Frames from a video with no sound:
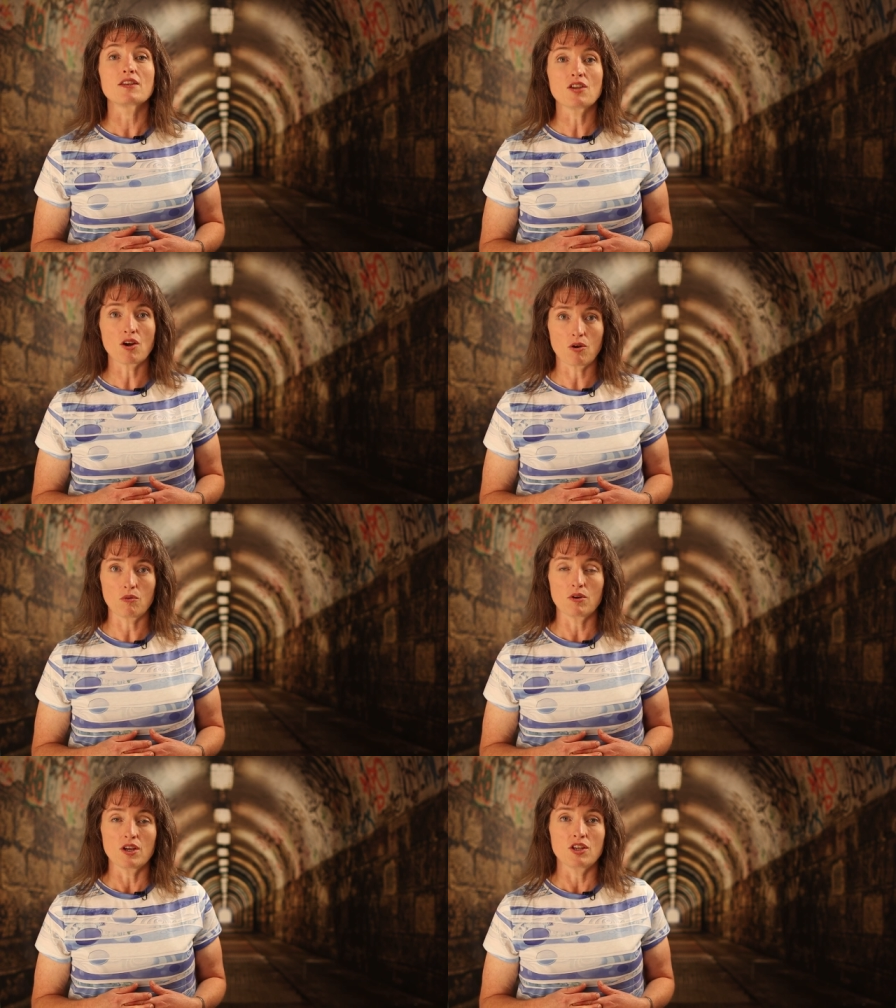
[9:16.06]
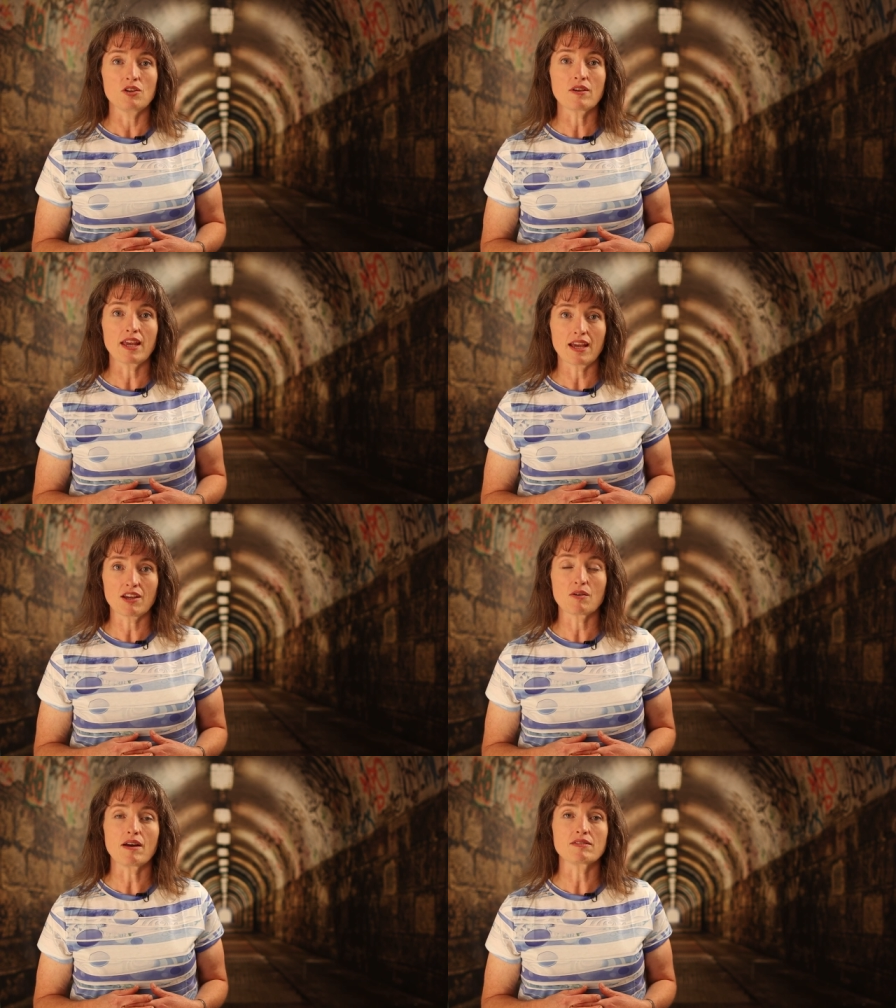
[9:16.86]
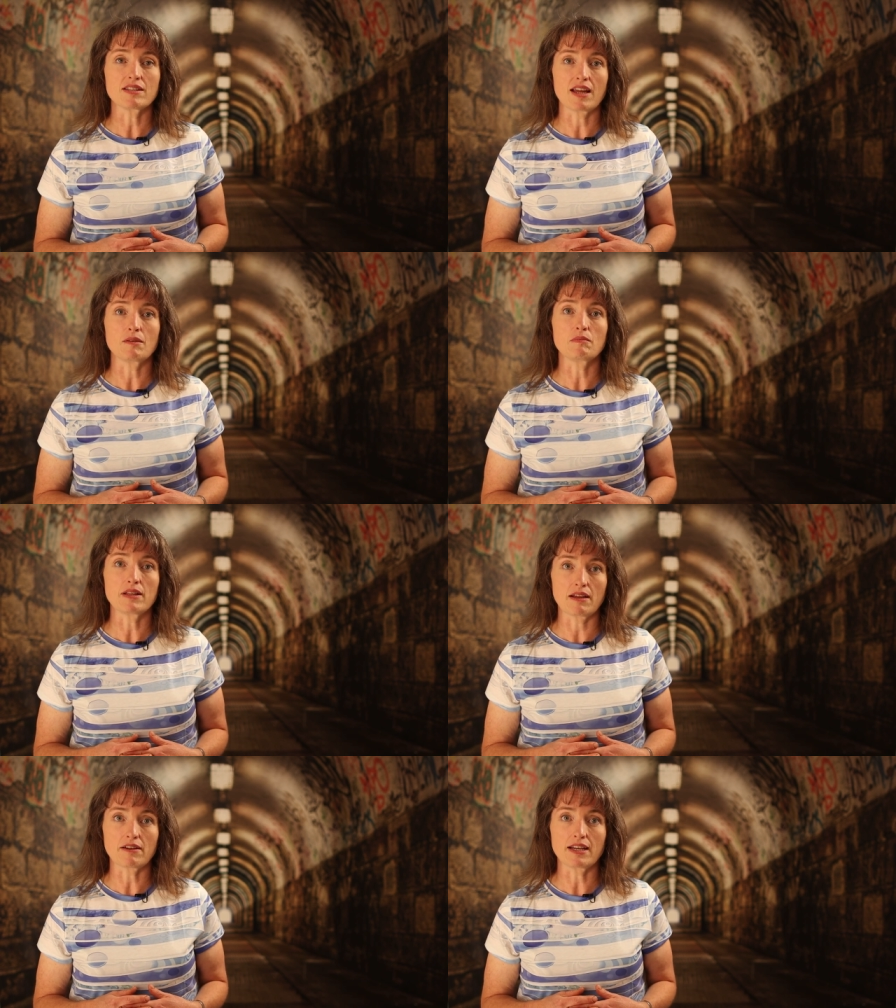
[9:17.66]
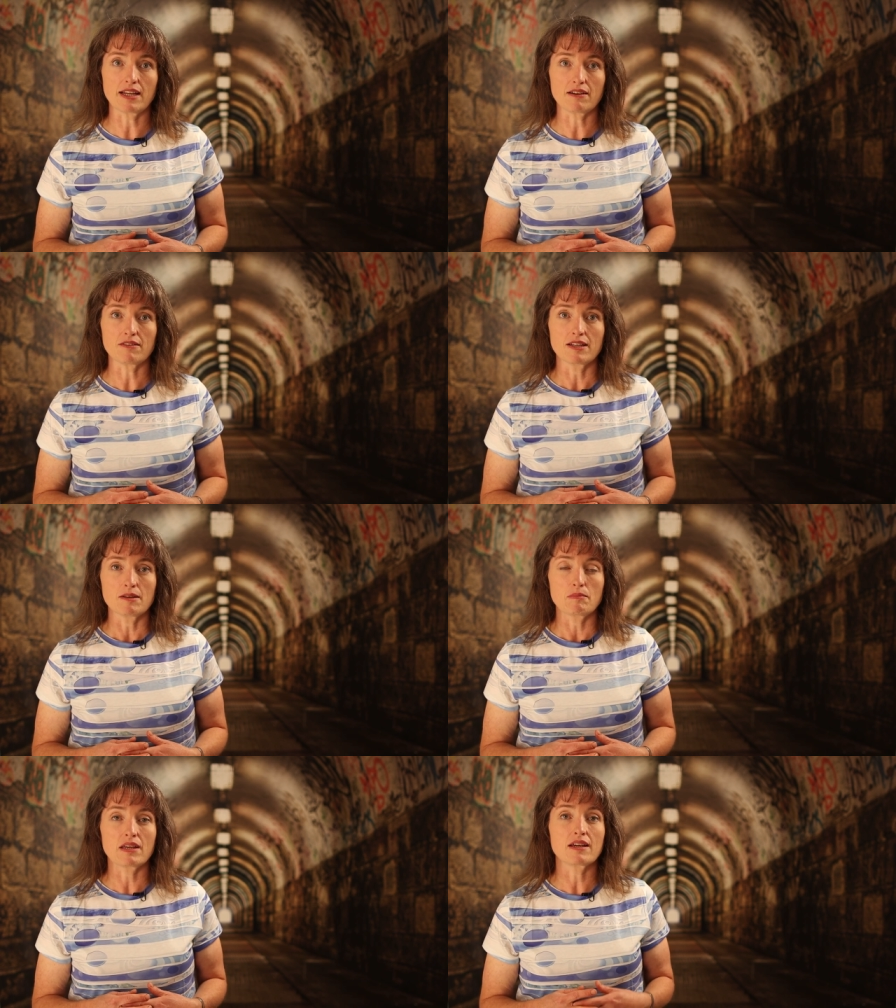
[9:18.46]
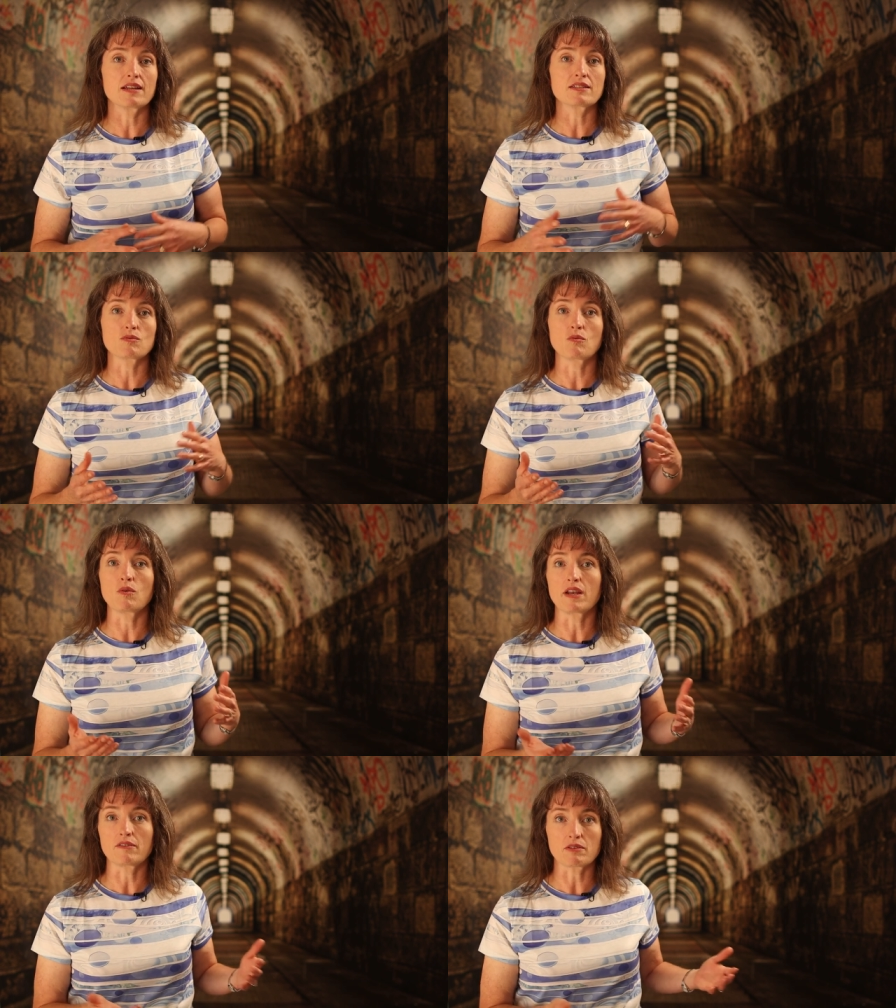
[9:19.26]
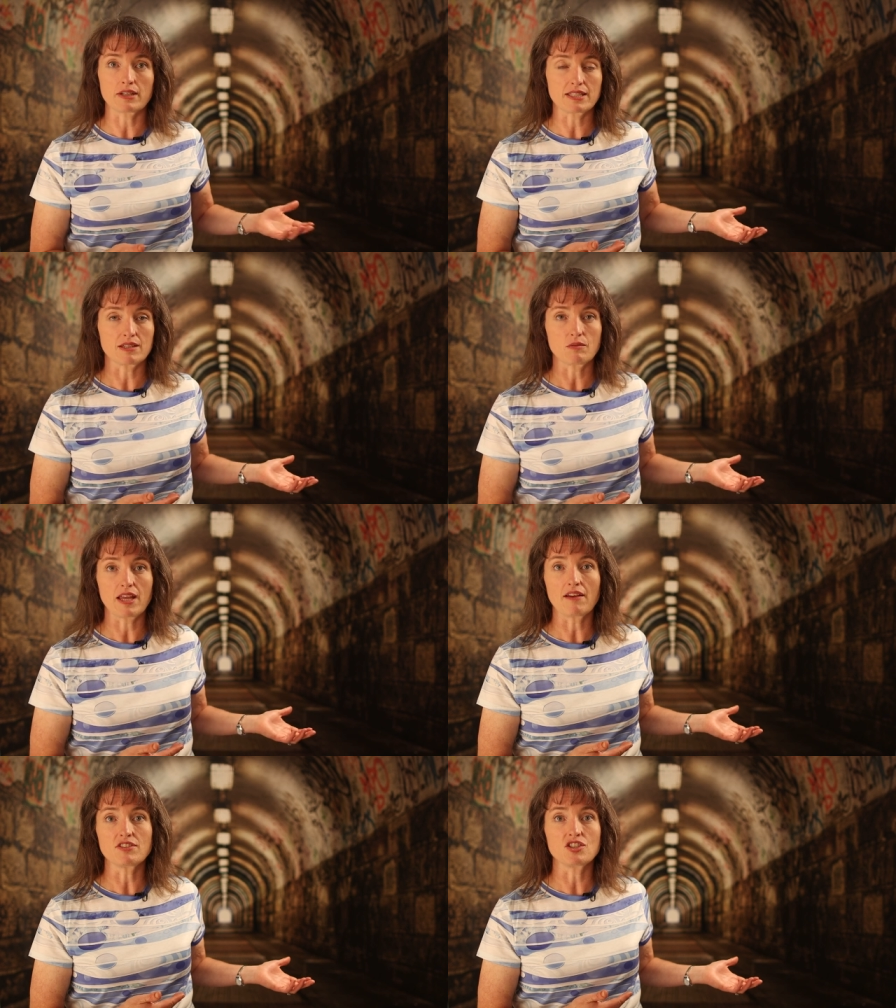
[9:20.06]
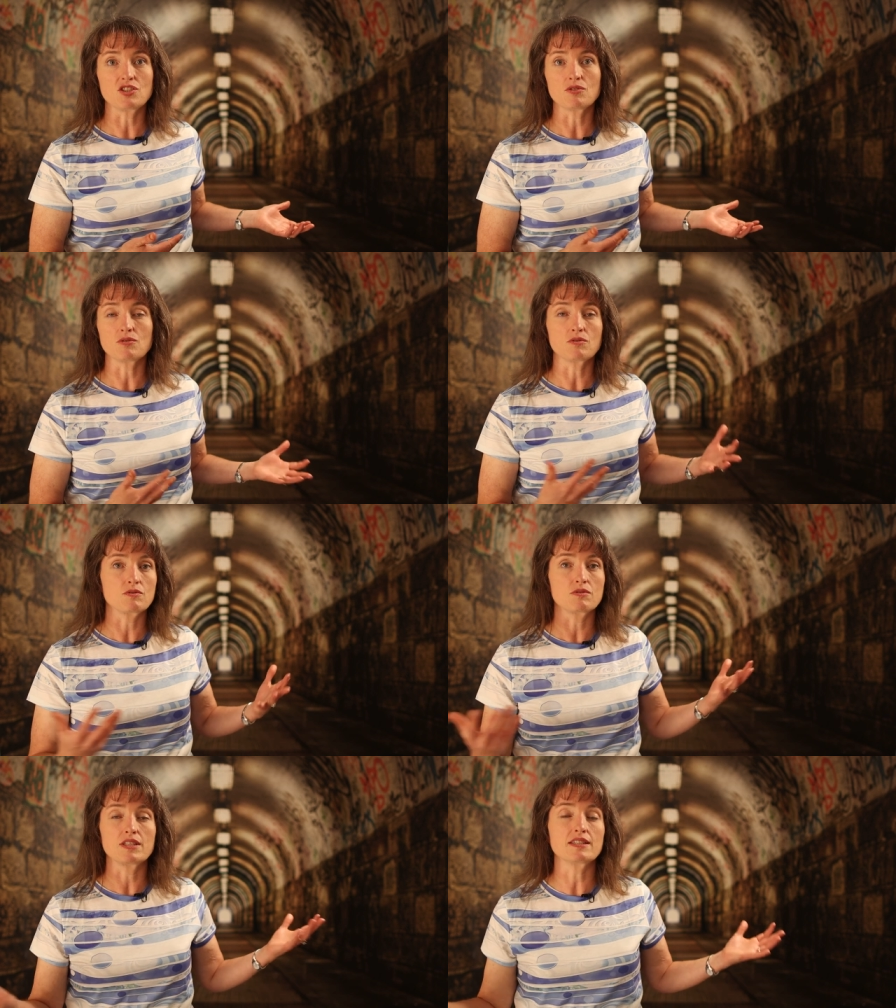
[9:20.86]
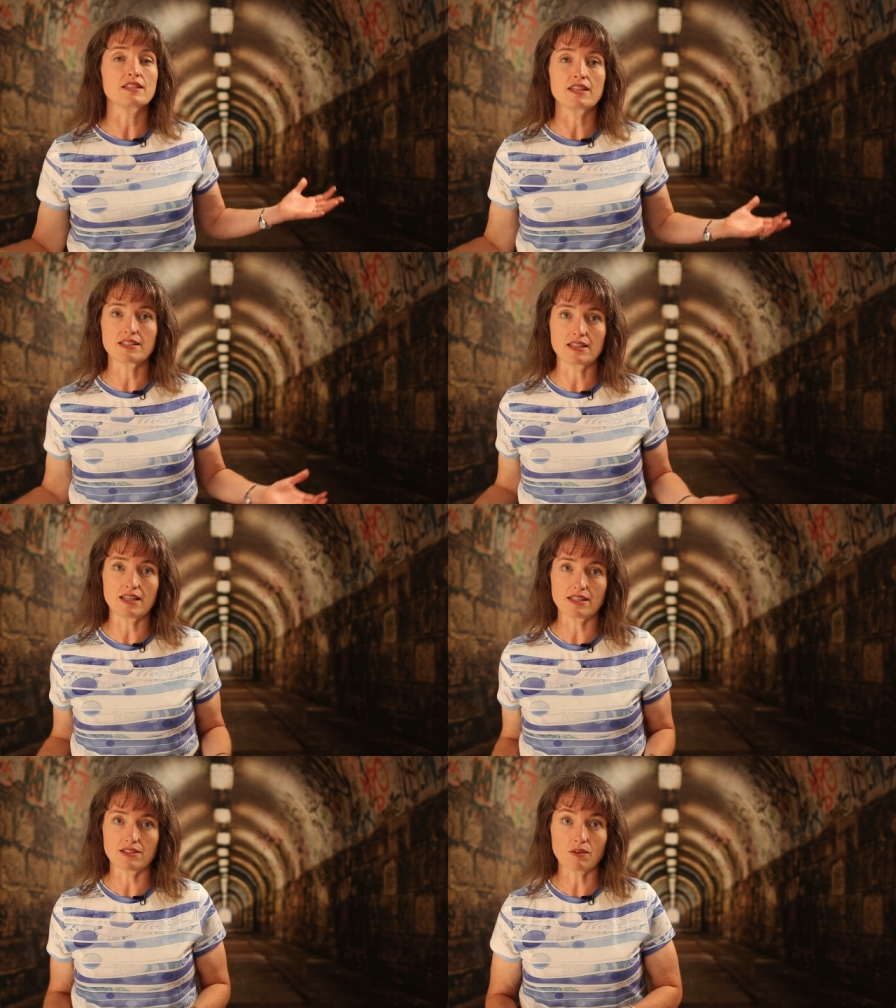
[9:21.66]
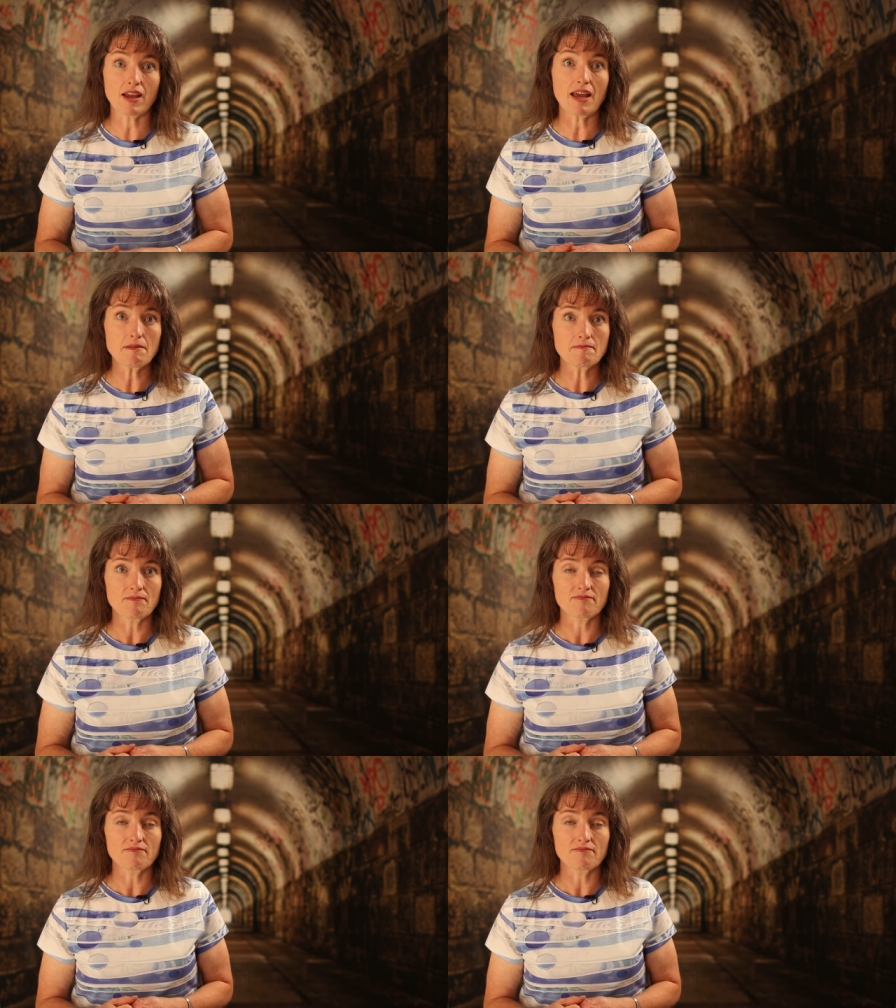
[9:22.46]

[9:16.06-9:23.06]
no, you can't go outside and play right now because whatever reason, we have to do this and this and this, okay?